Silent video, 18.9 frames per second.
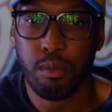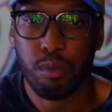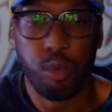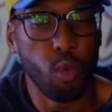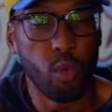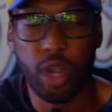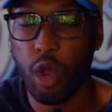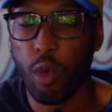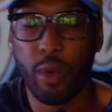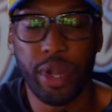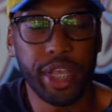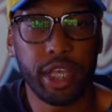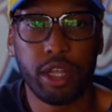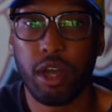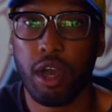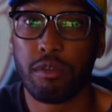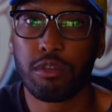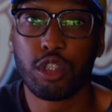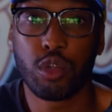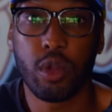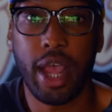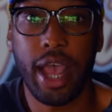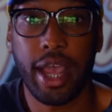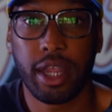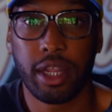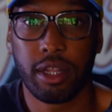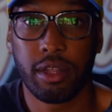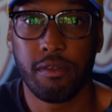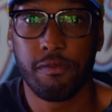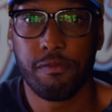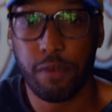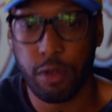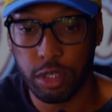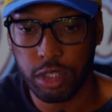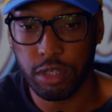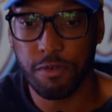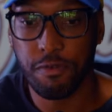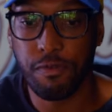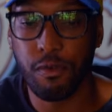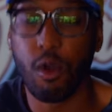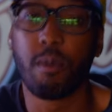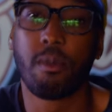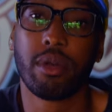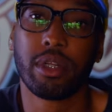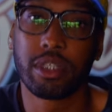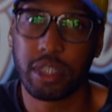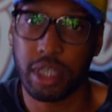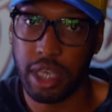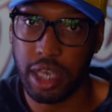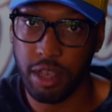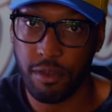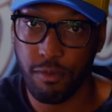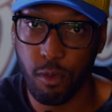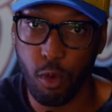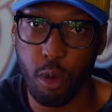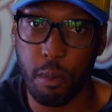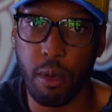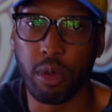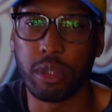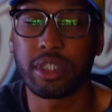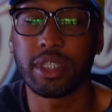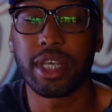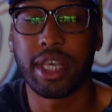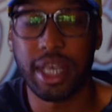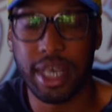But we don't want to get off track. First and foremost, foremost